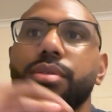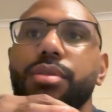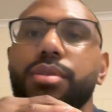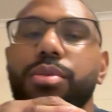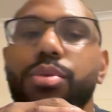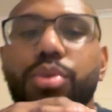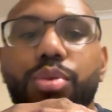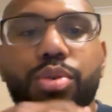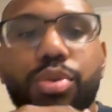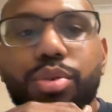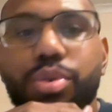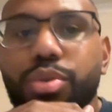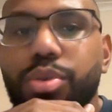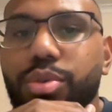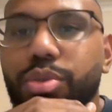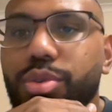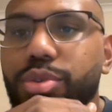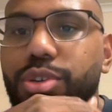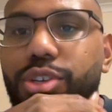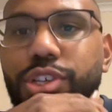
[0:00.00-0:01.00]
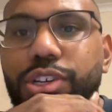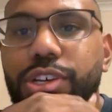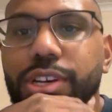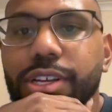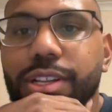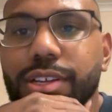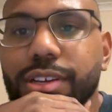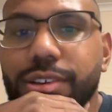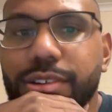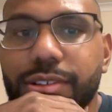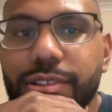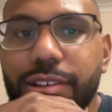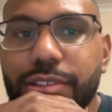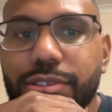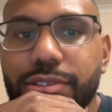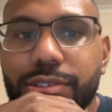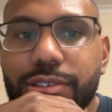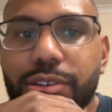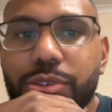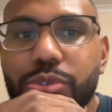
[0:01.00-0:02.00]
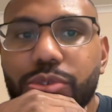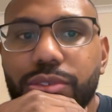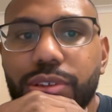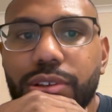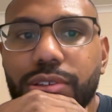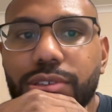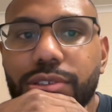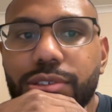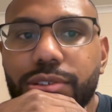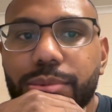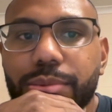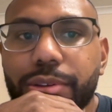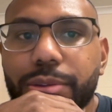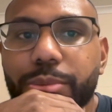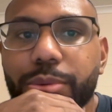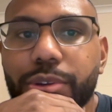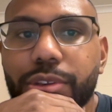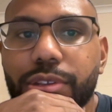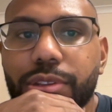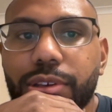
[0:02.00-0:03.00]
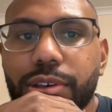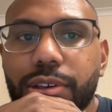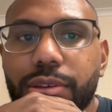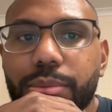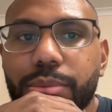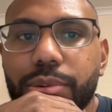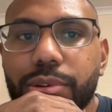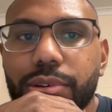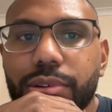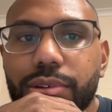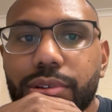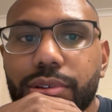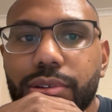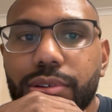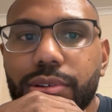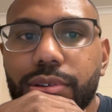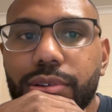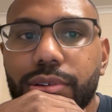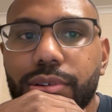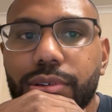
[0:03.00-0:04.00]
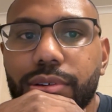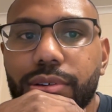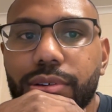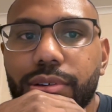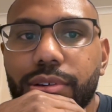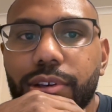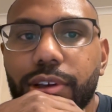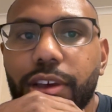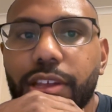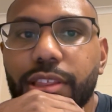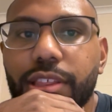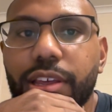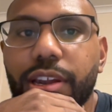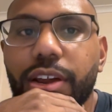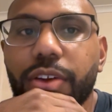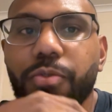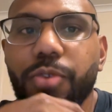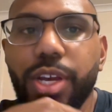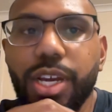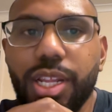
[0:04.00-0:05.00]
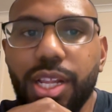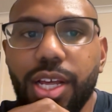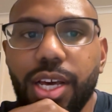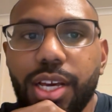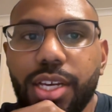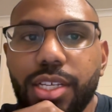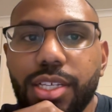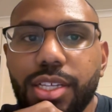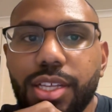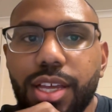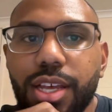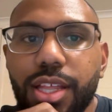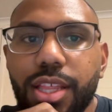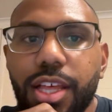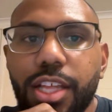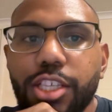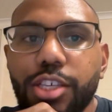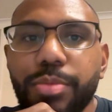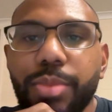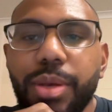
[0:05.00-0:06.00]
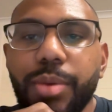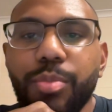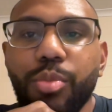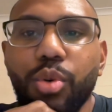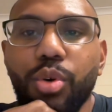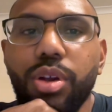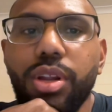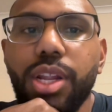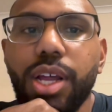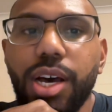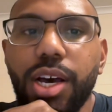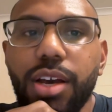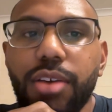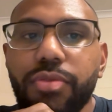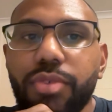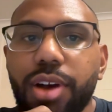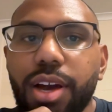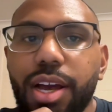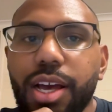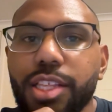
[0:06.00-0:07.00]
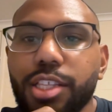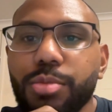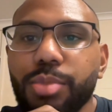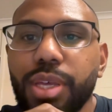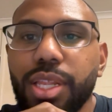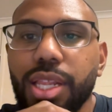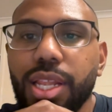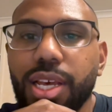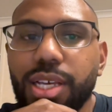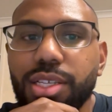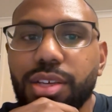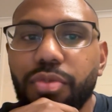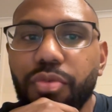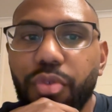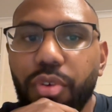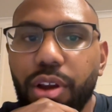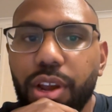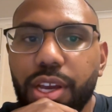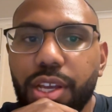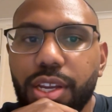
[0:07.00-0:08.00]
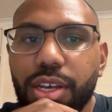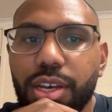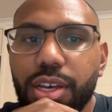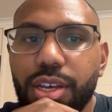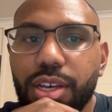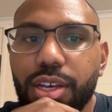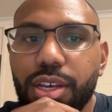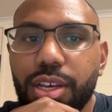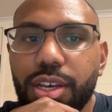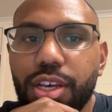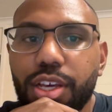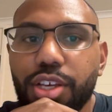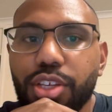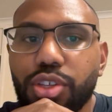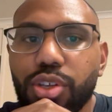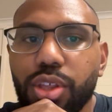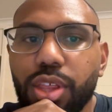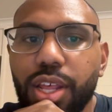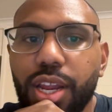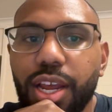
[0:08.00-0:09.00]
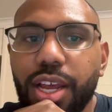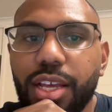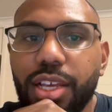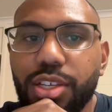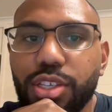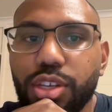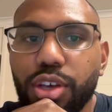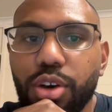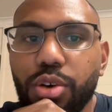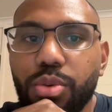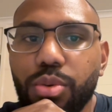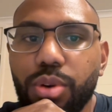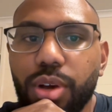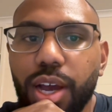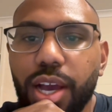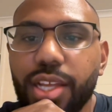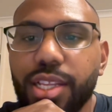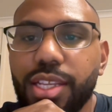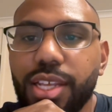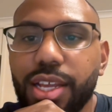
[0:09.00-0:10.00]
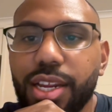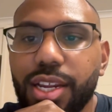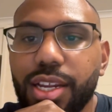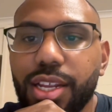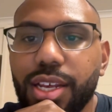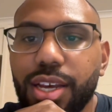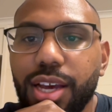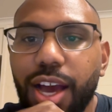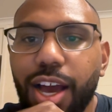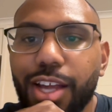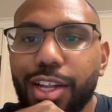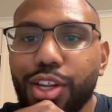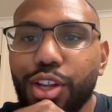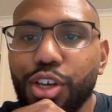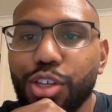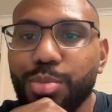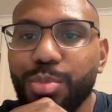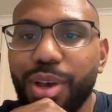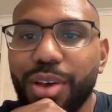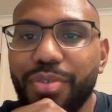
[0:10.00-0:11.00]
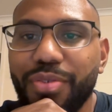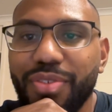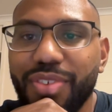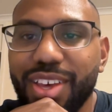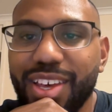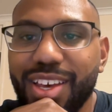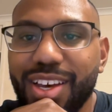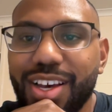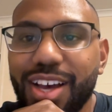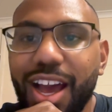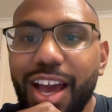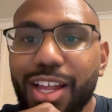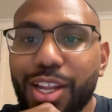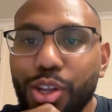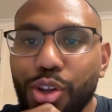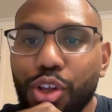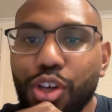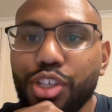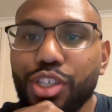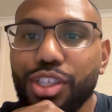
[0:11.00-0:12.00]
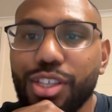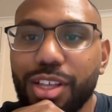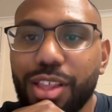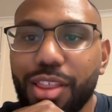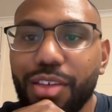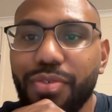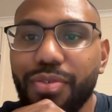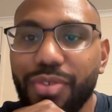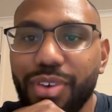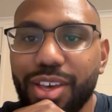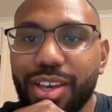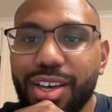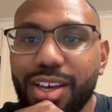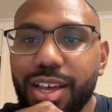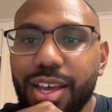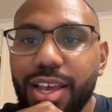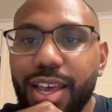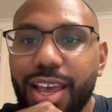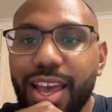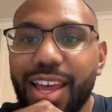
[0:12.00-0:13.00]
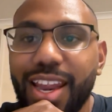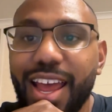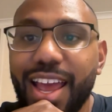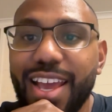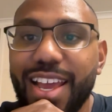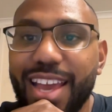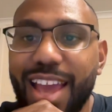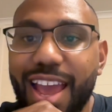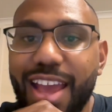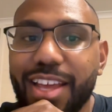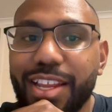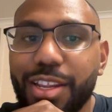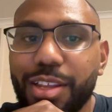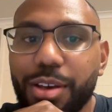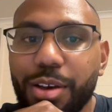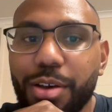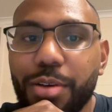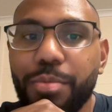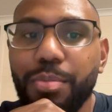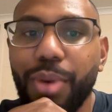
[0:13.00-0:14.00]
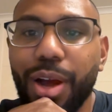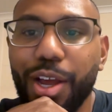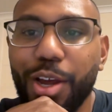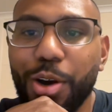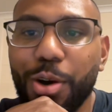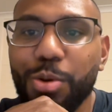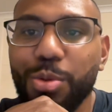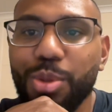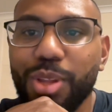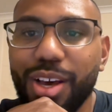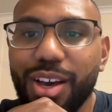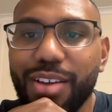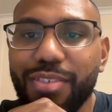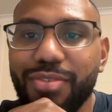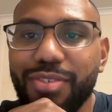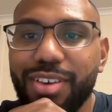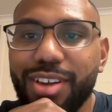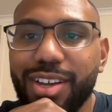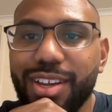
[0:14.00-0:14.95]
Oh shit, that's pretty deep. And then I realized that to be more alive, I had to be less afraid. So I did it. I lost my fear. I lost the fear, and I gained my whole life.